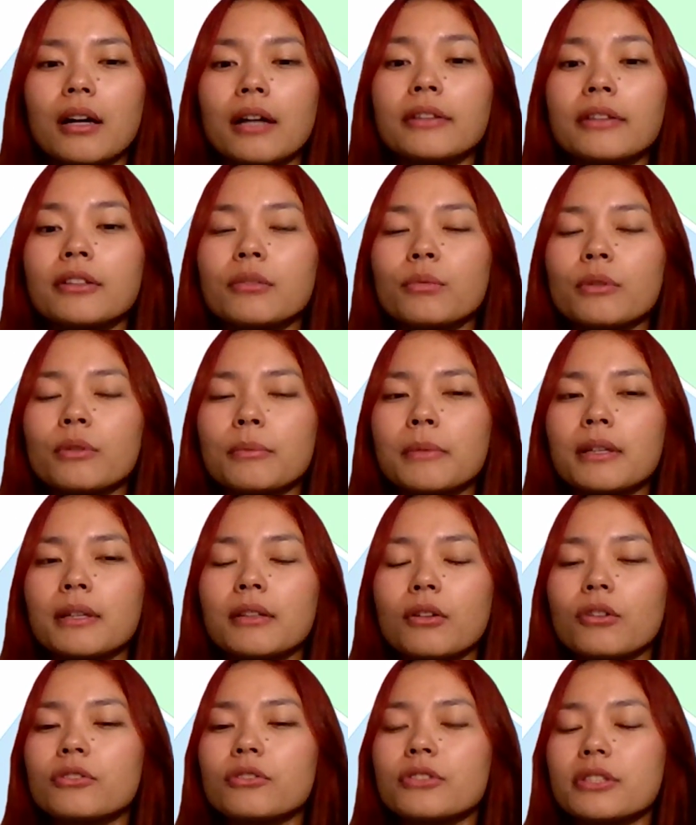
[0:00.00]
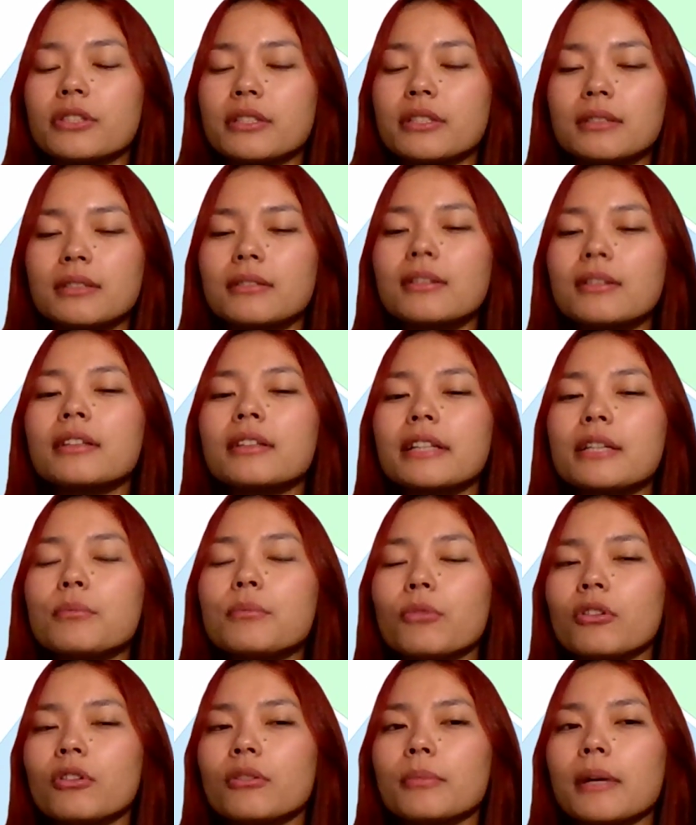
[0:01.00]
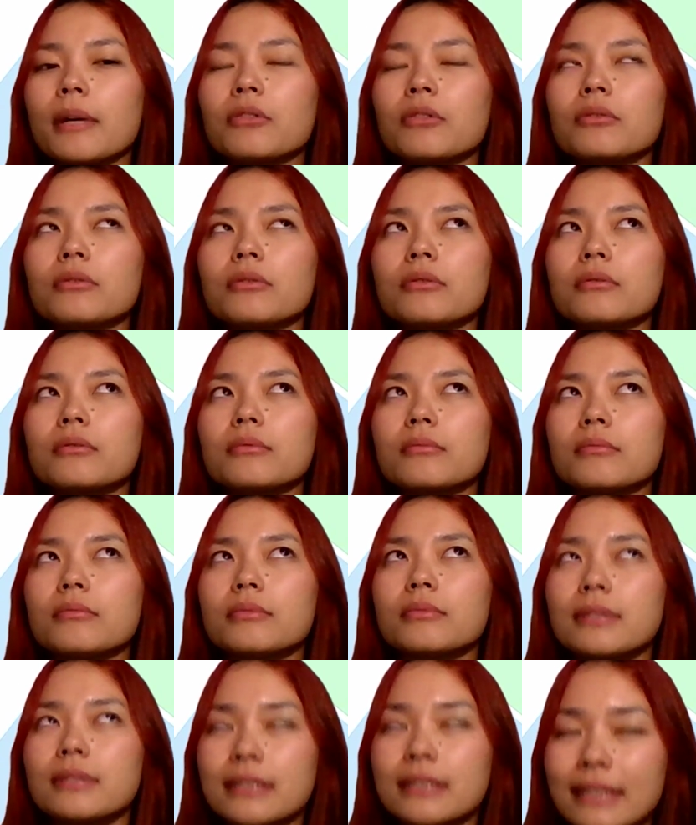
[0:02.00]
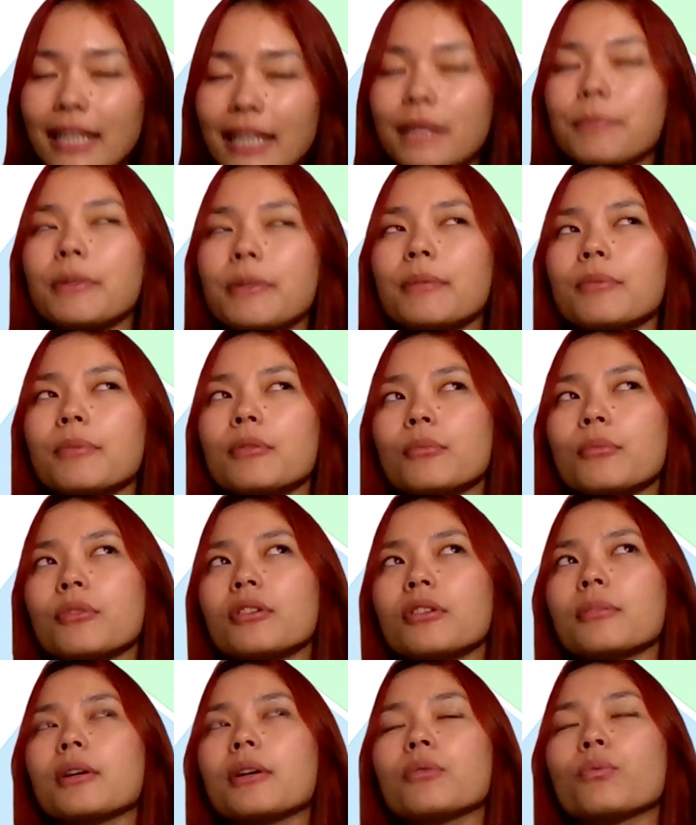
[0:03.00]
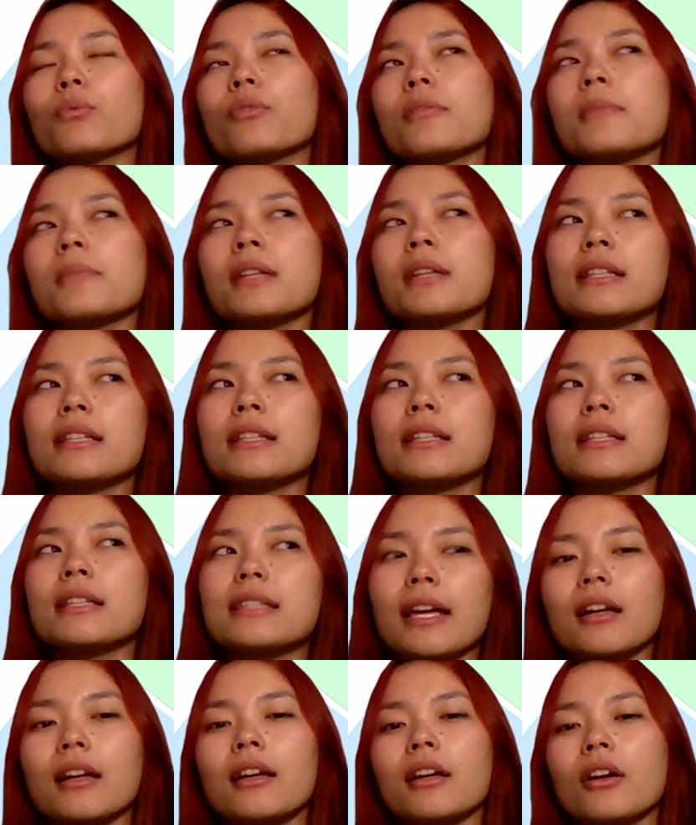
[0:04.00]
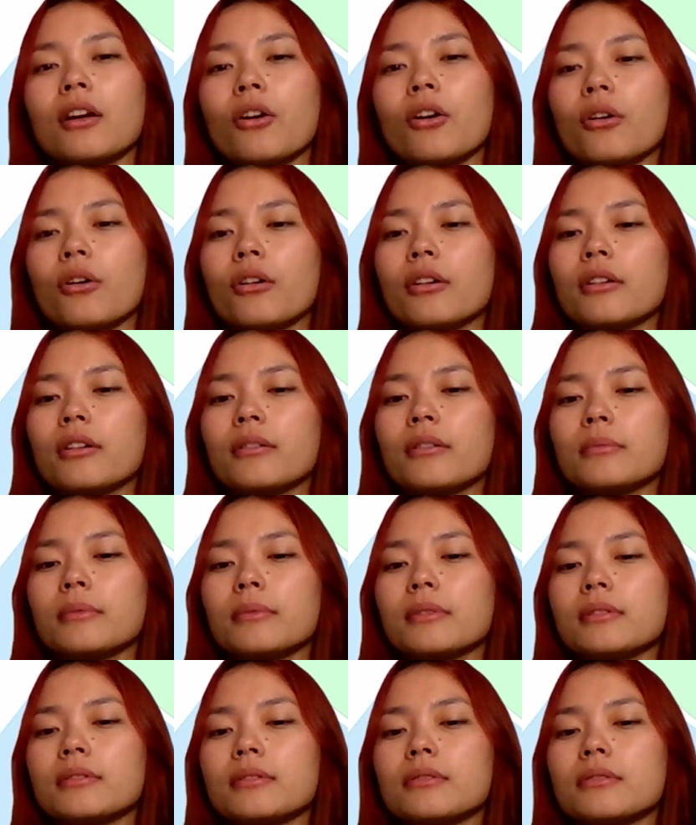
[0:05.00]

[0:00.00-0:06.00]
other women or just learning more about telling people more about women in tech or